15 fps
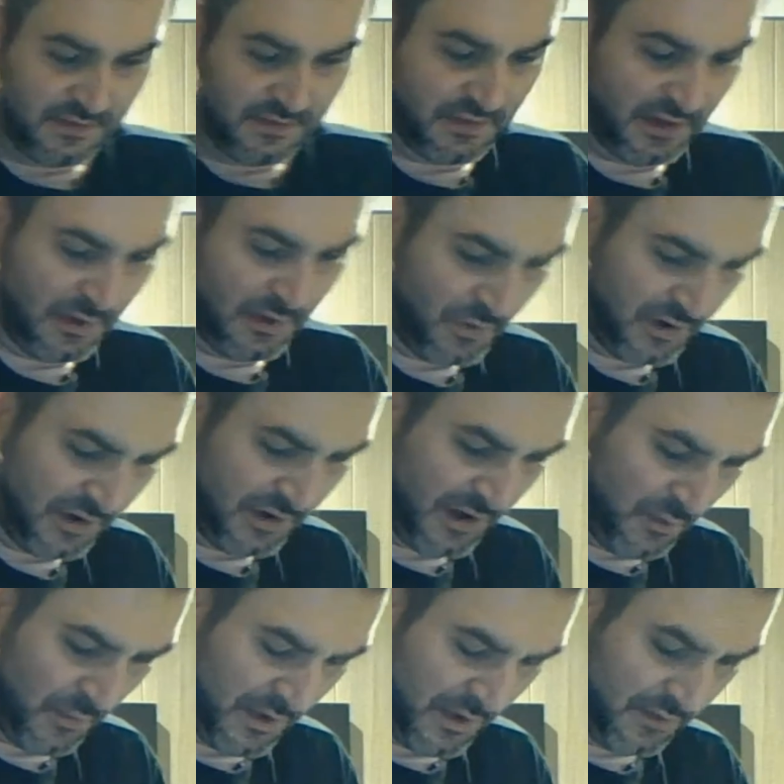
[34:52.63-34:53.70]
that it work out
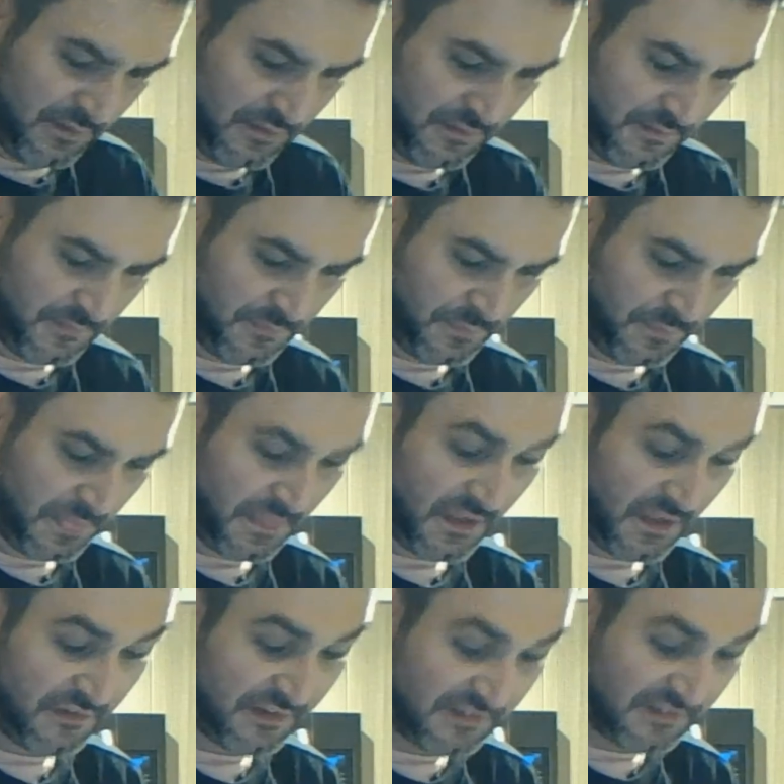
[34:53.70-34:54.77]
well.
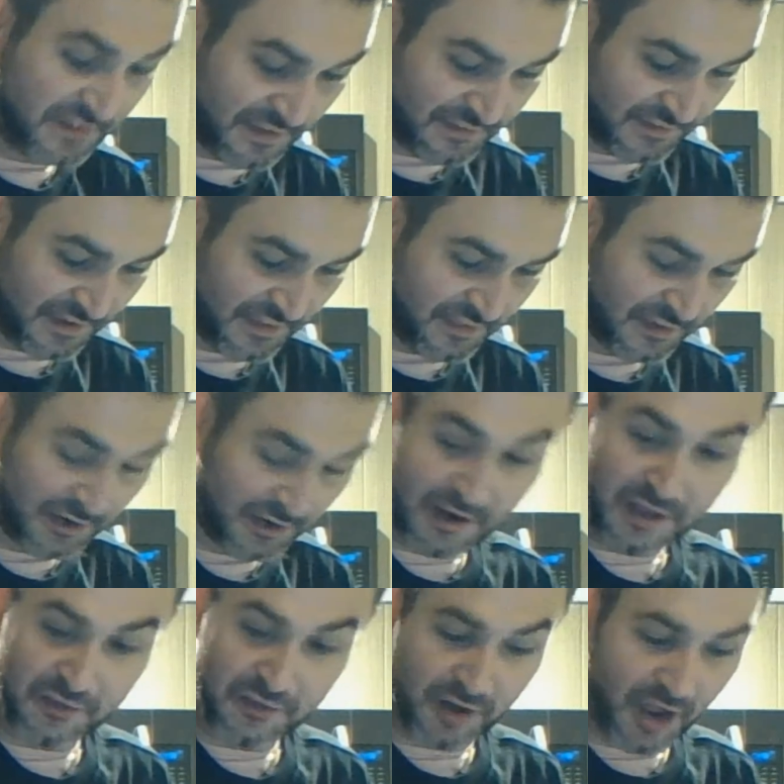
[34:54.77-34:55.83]
If it doesn't, then our
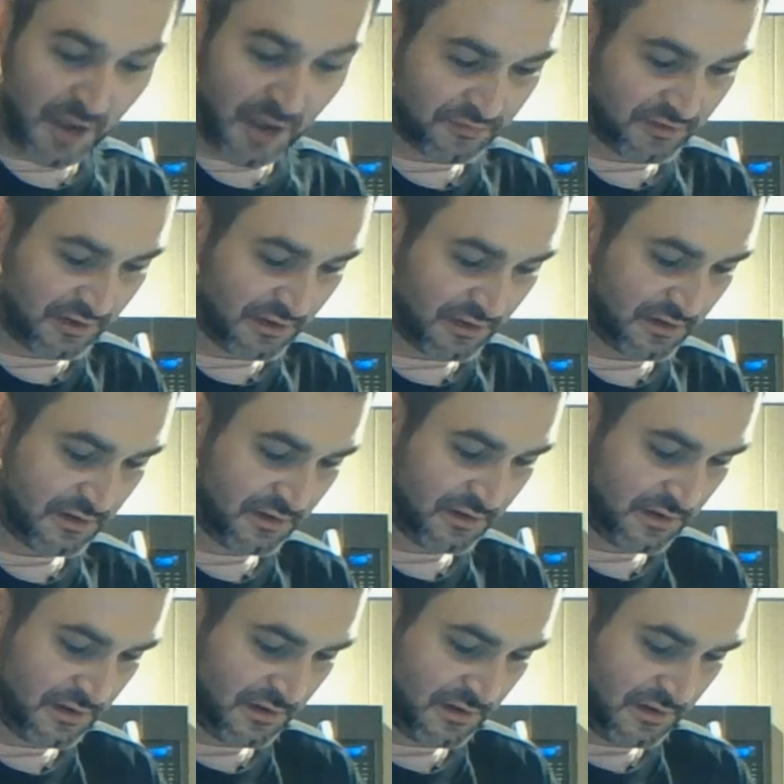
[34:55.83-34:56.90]
other option
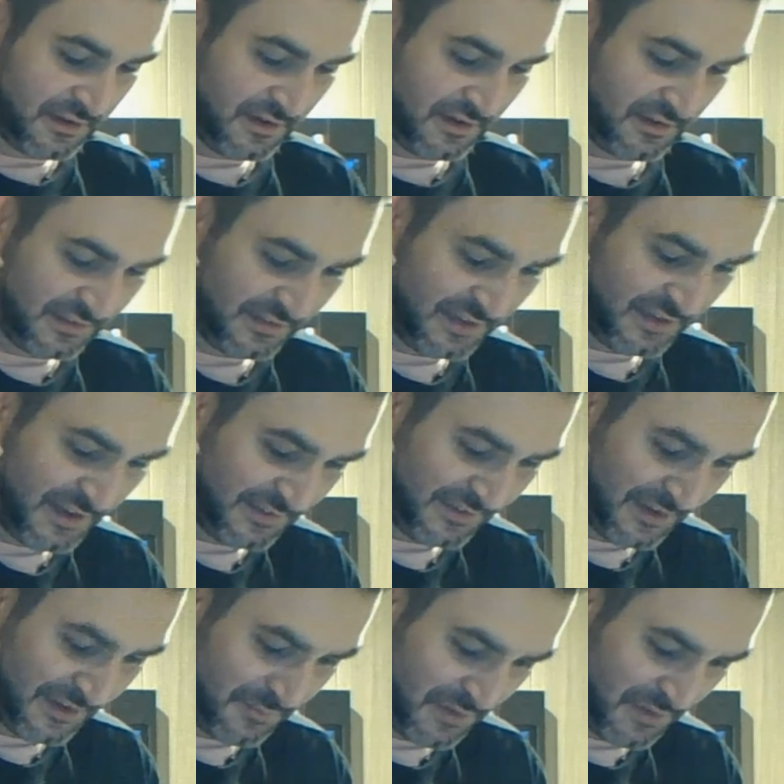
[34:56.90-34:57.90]
is to take said